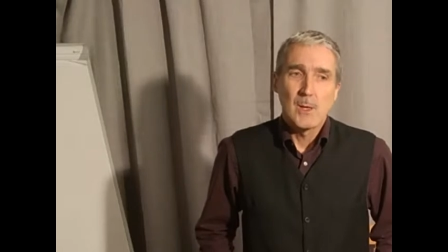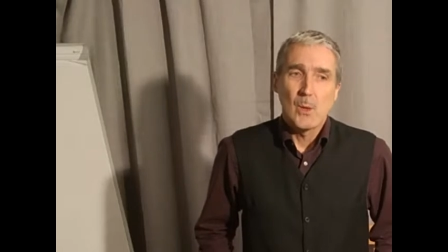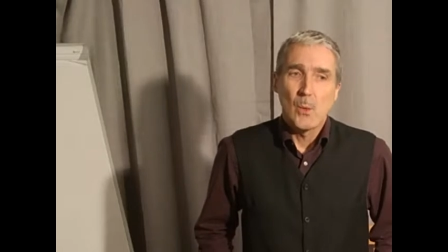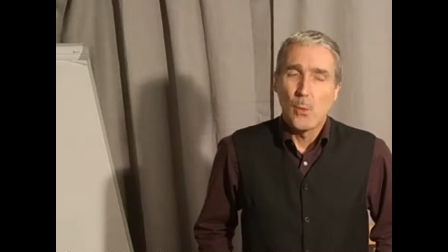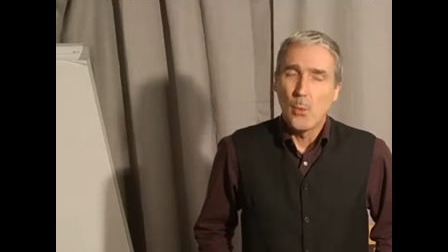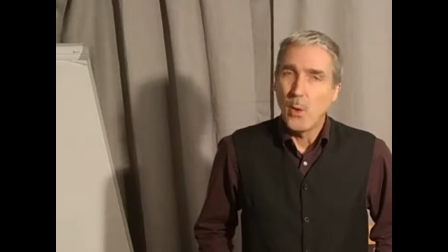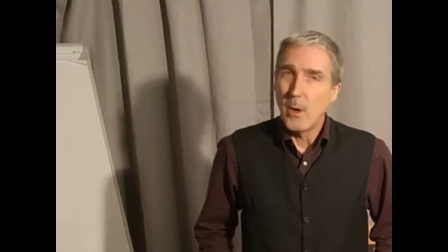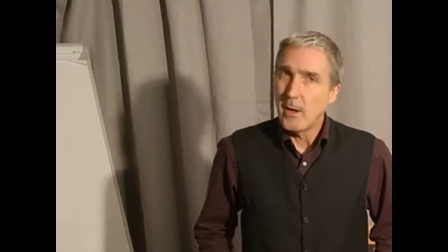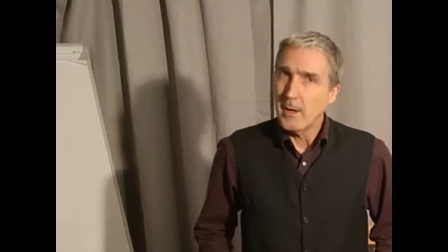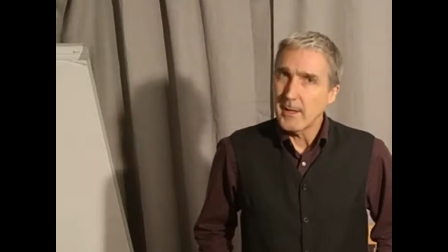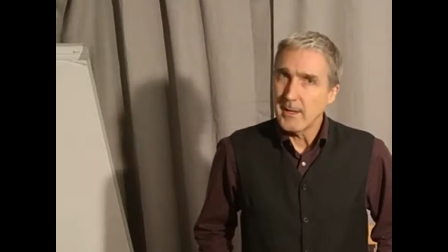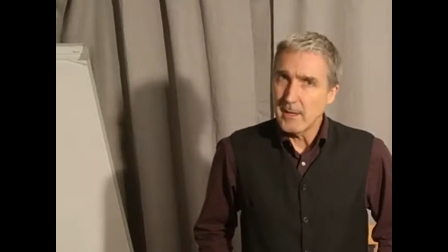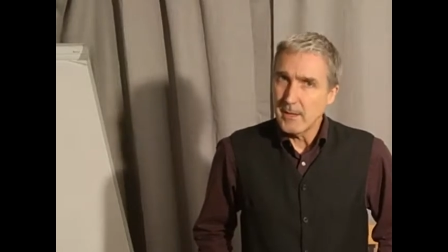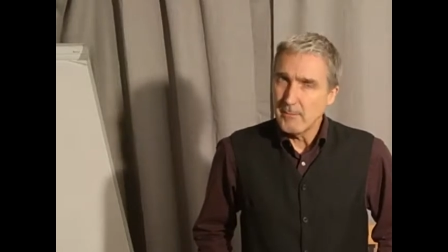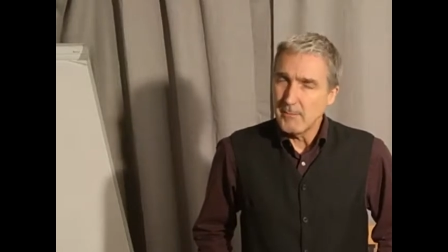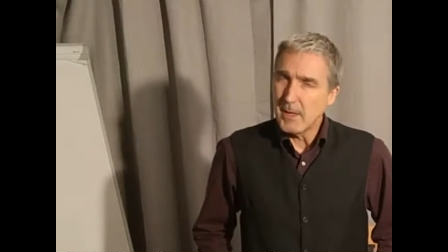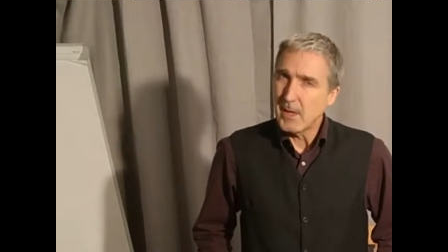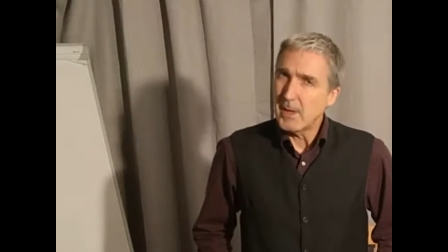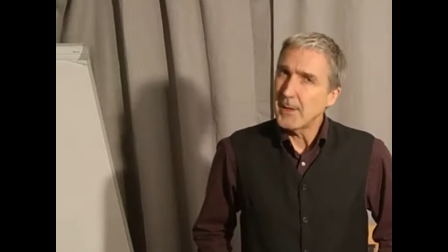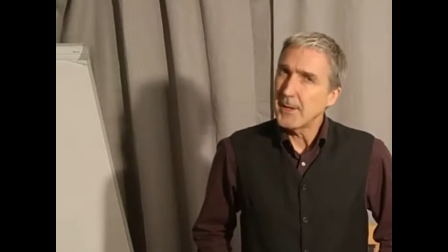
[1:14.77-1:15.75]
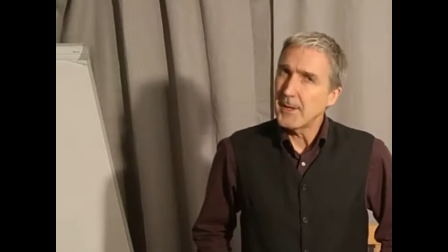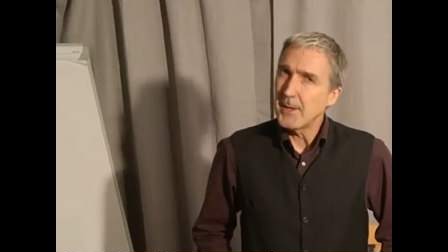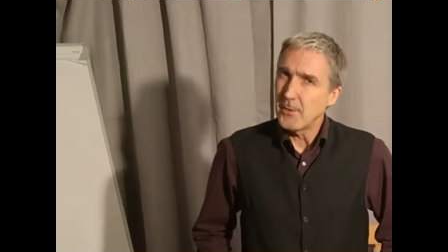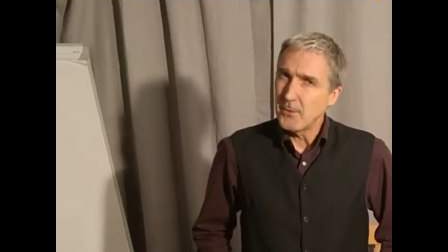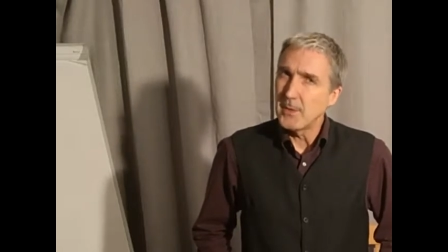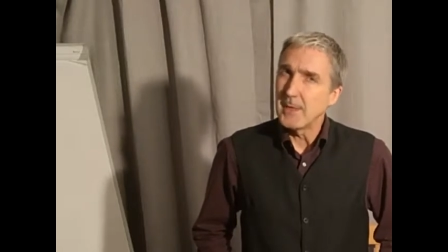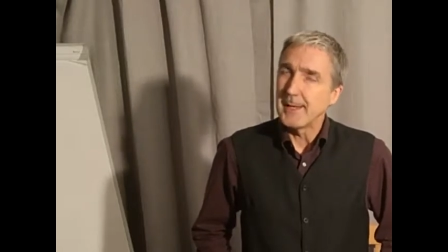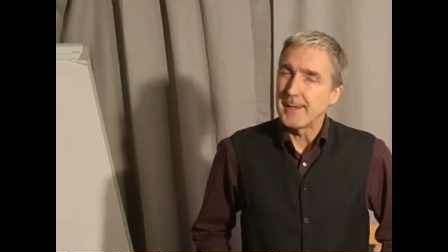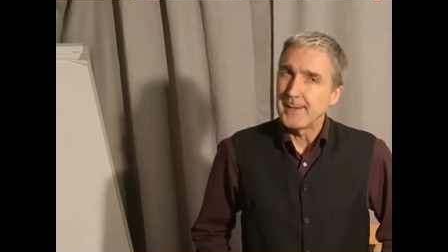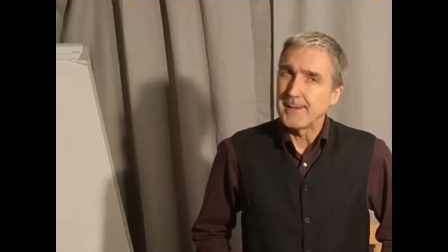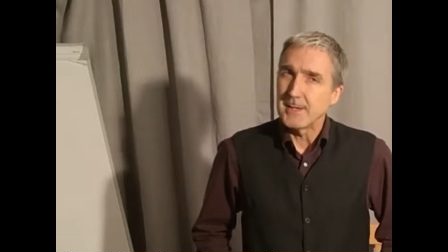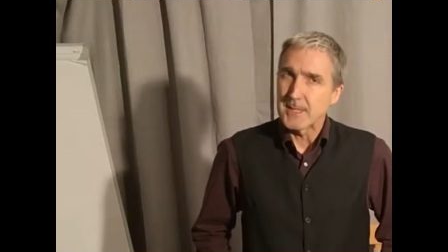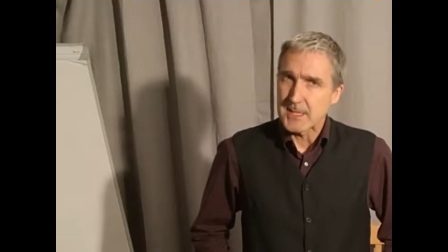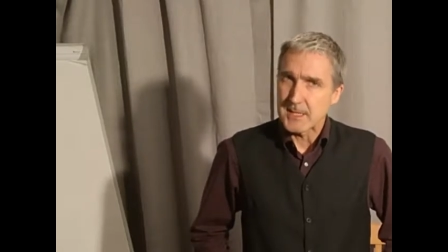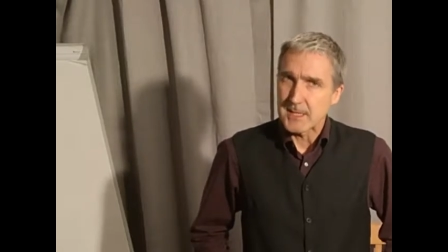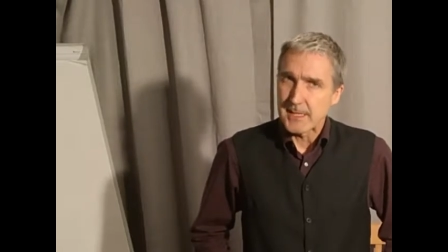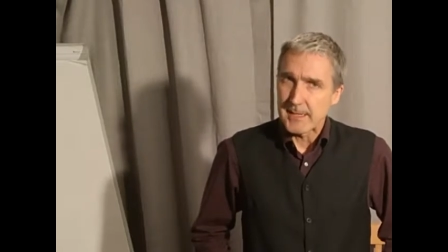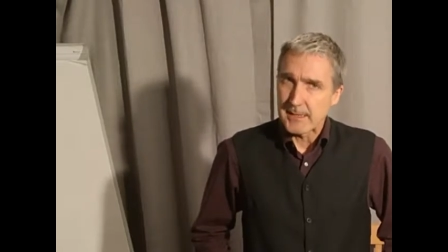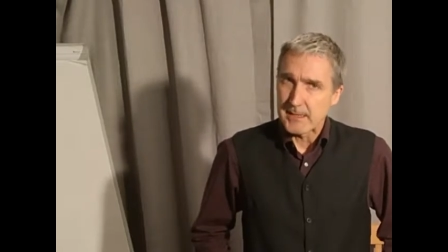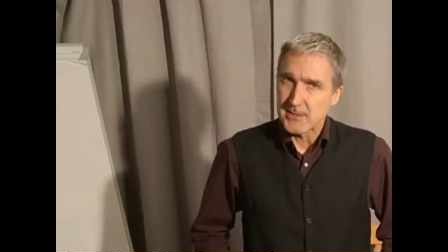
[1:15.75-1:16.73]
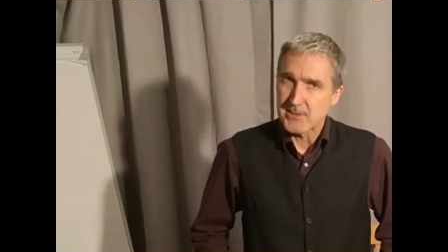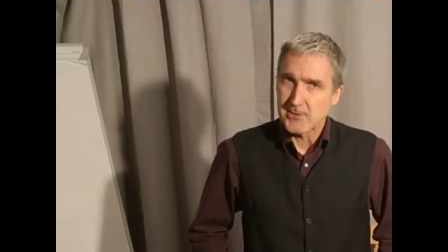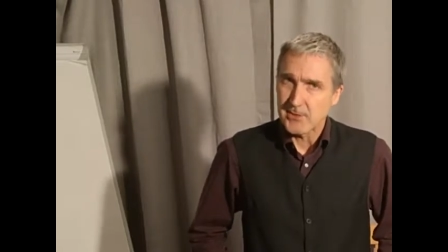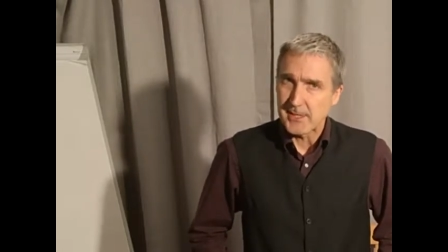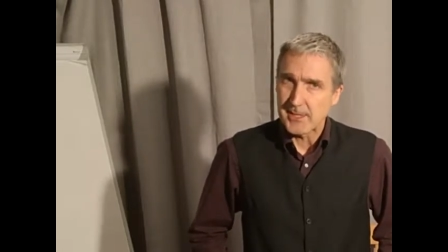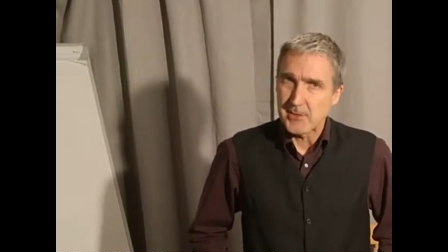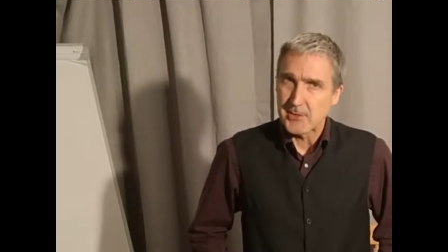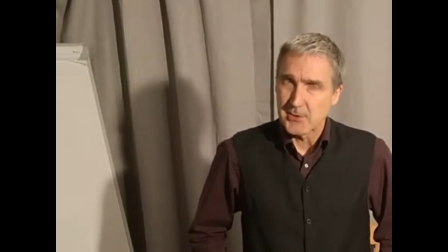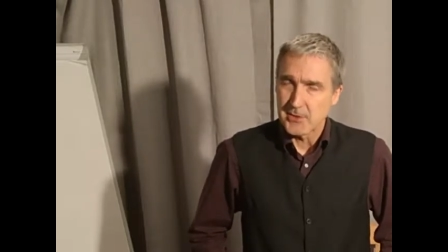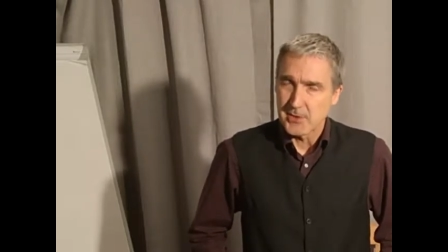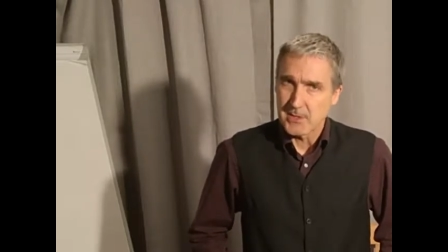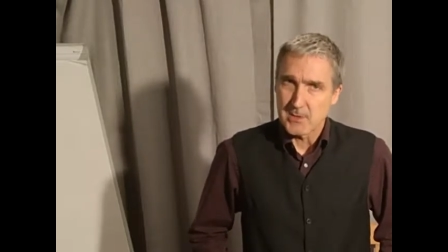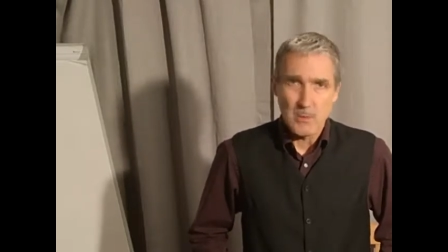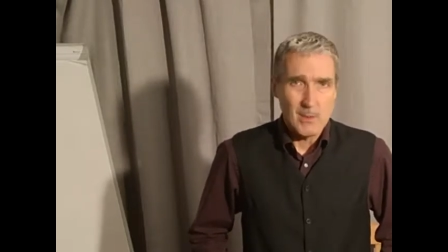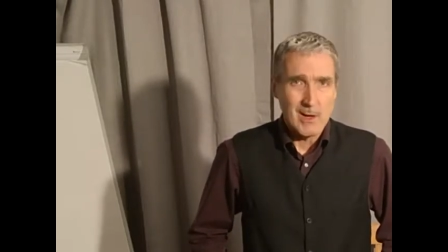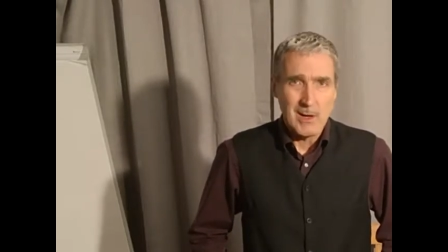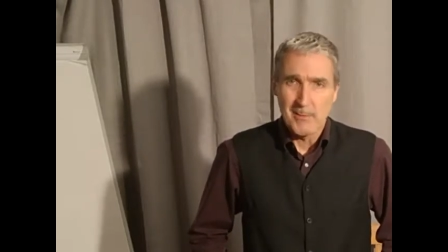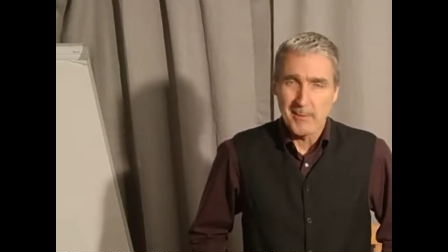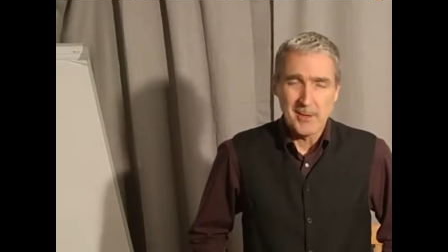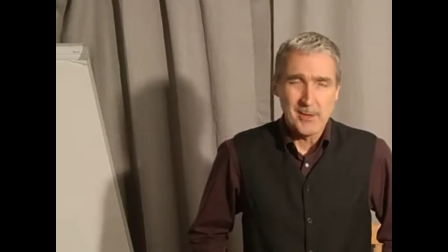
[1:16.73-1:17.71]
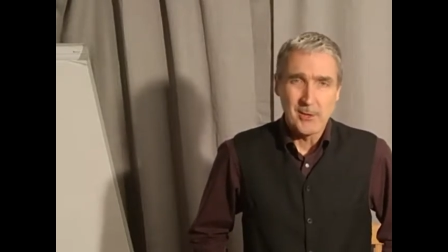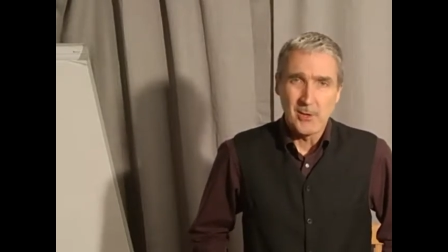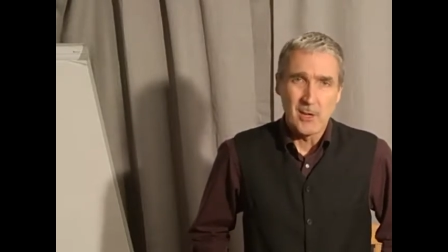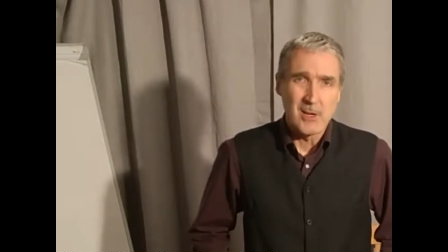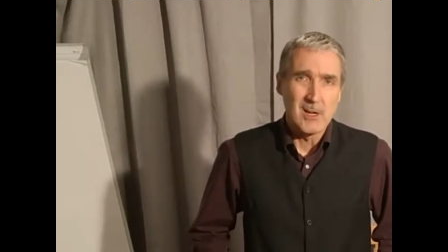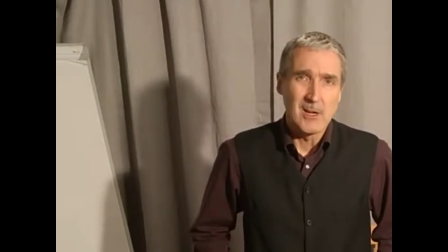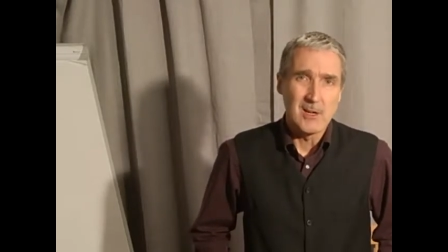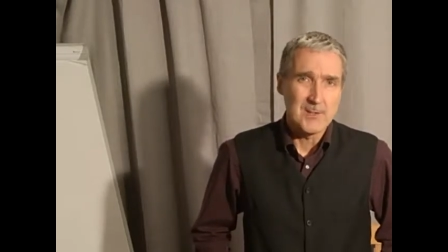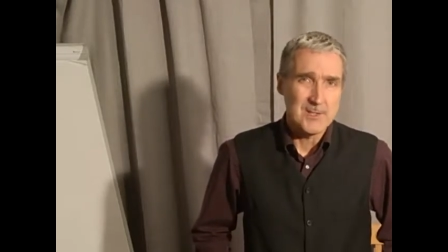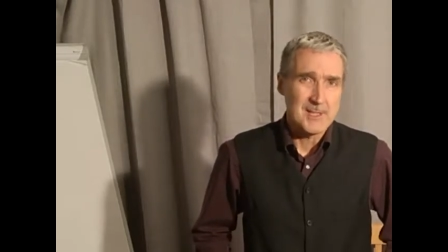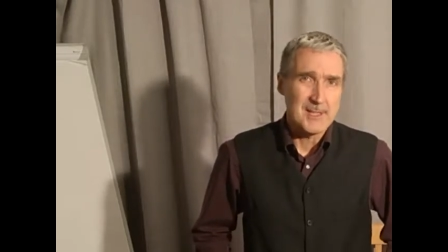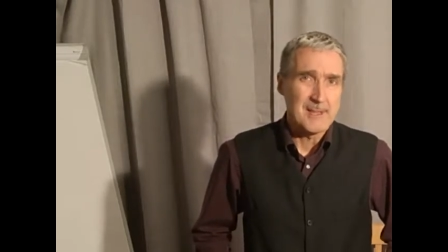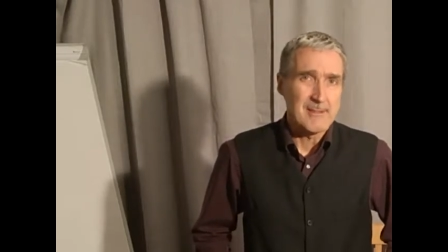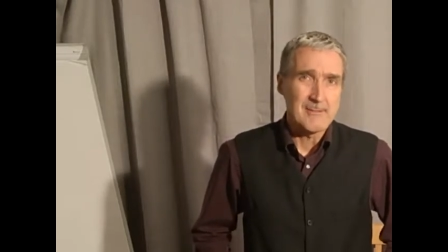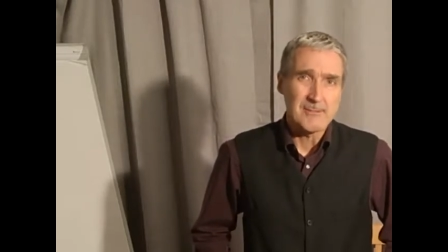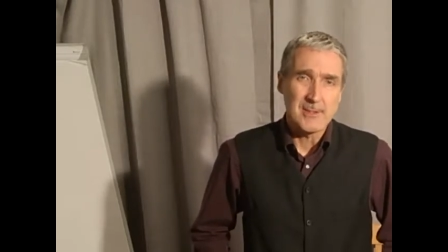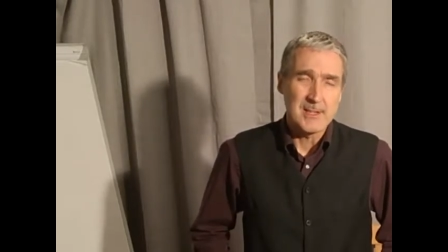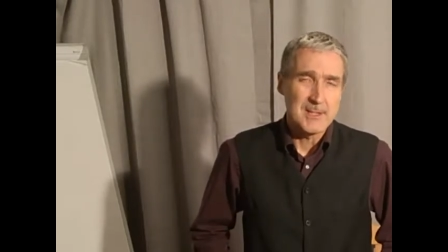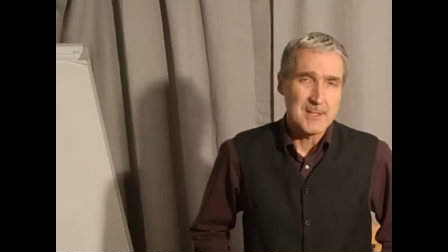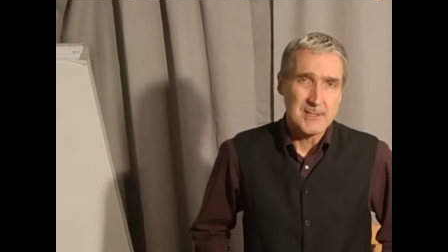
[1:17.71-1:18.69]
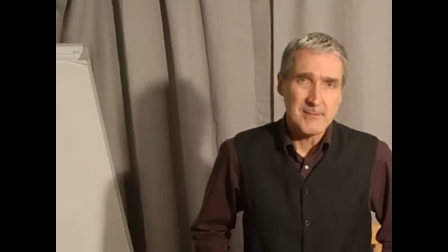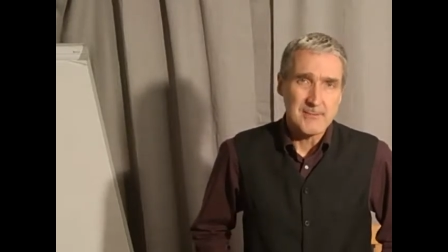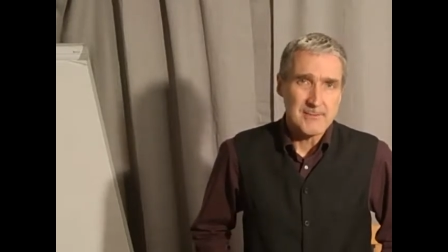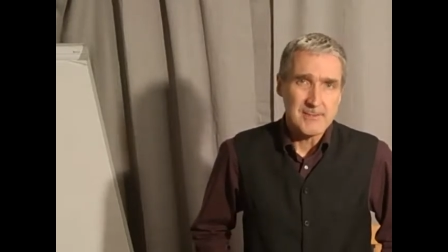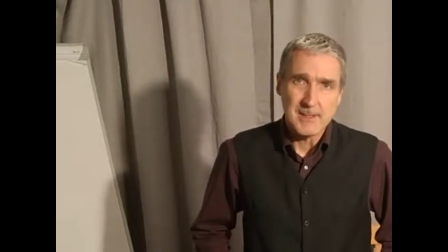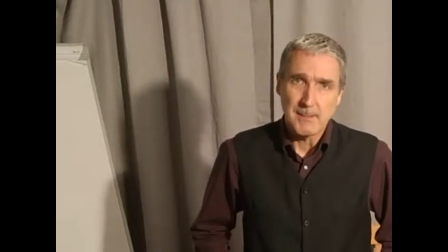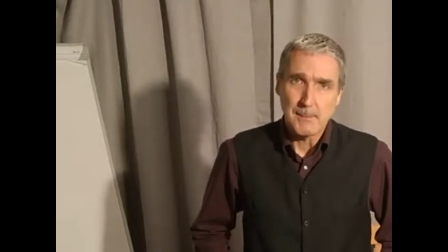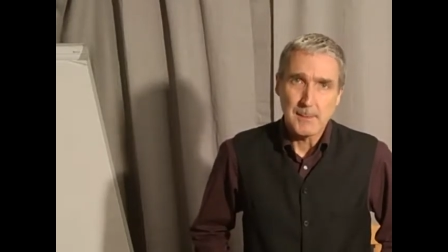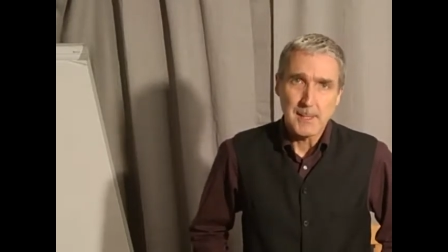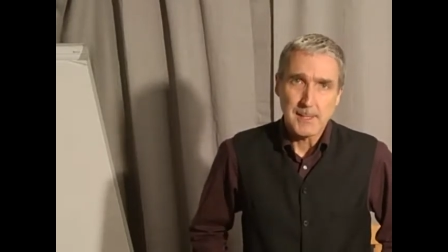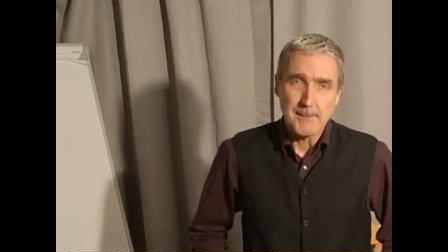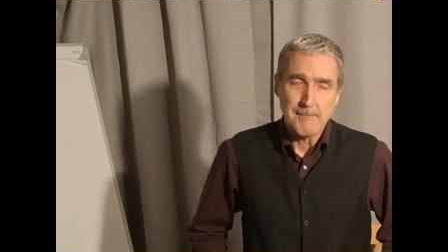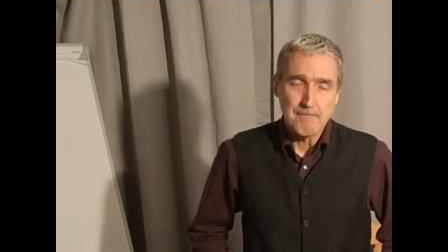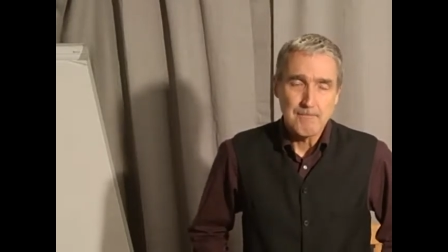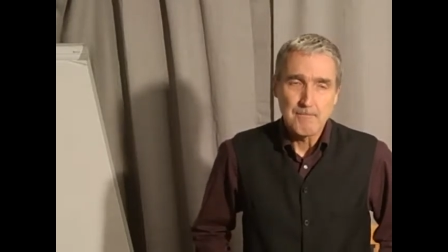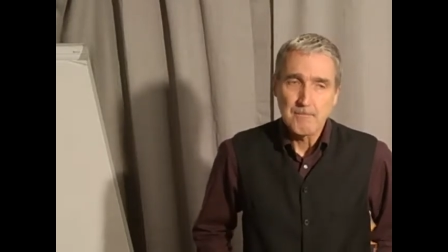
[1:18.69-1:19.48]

Why am I only asking strangers? Why am I not asking friends and family?